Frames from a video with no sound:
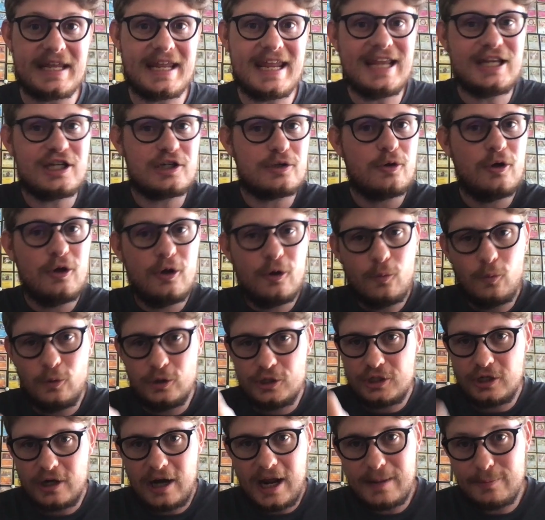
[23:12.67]
each
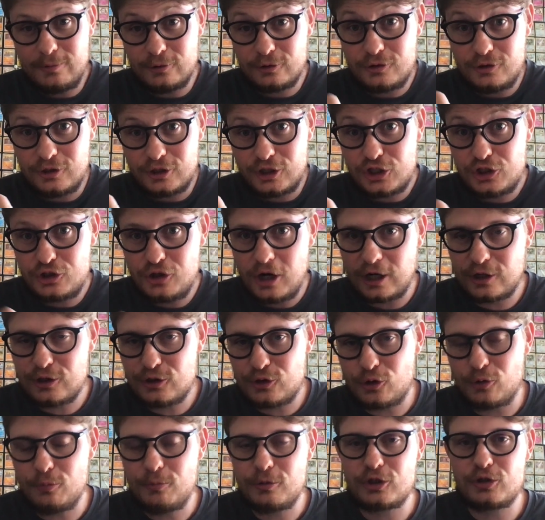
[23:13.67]
which are able to extract
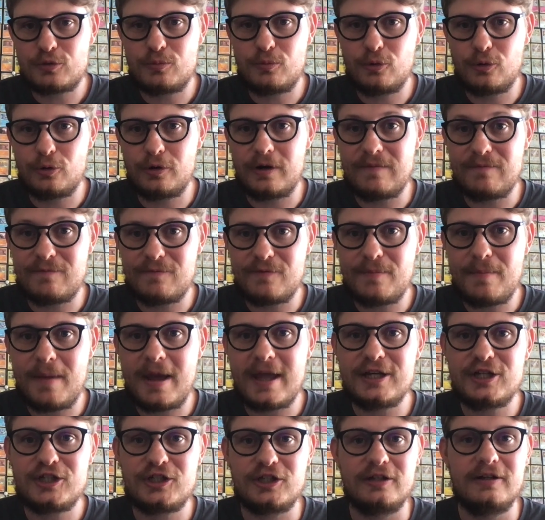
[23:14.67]
so much more
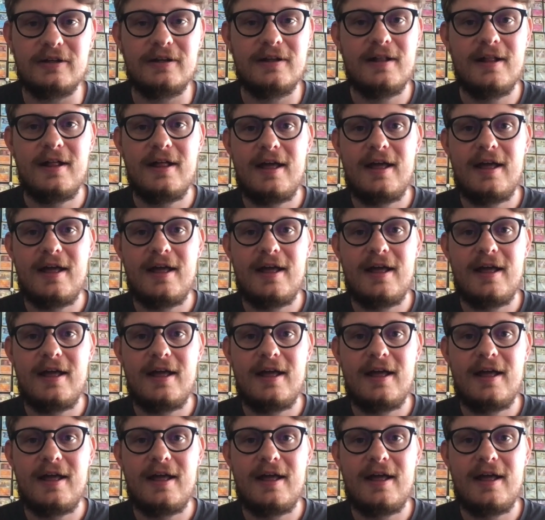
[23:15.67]
information.